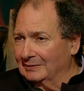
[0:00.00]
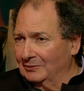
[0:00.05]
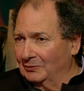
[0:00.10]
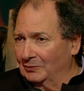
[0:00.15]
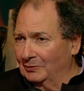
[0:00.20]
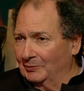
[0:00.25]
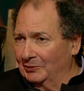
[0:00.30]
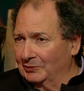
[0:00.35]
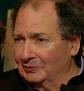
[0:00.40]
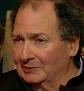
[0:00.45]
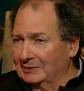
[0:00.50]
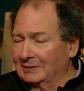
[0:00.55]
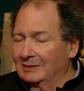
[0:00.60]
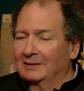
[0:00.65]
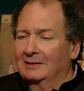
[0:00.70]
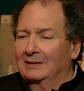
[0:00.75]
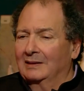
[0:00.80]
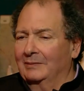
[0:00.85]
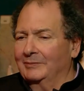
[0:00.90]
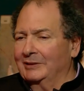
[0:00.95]
almost.
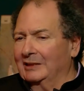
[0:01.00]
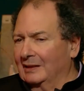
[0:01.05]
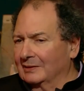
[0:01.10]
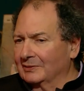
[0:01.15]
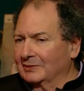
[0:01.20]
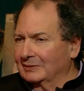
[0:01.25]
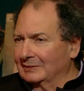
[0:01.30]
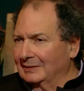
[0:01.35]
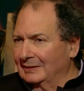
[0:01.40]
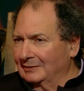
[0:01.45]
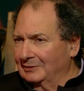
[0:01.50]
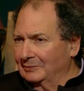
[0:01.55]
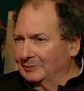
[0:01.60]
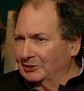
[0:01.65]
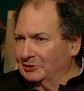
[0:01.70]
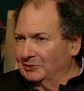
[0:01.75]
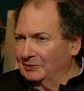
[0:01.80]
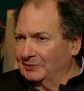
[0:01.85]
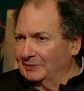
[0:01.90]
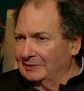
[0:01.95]
Other than the
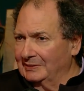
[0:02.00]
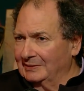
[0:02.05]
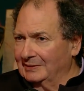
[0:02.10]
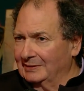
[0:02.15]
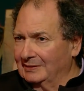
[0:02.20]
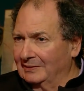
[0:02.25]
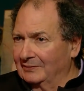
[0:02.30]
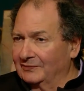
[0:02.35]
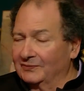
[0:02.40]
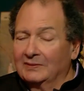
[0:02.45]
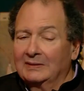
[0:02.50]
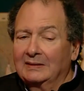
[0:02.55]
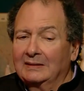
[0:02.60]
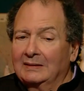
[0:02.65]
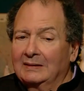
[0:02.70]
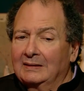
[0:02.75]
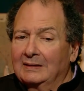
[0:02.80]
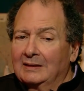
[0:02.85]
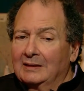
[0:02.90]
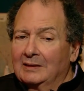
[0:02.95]
missionary stuff.
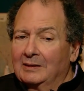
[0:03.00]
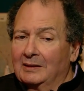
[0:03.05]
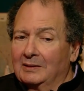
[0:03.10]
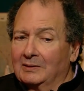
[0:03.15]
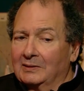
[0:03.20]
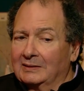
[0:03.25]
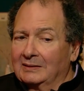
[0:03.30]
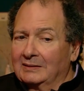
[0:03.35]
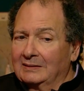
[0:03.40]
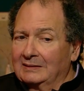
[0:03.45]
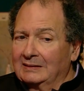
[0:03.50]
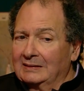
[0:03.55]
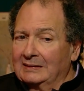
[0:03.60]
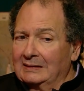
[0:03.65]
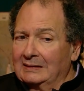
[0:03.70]
They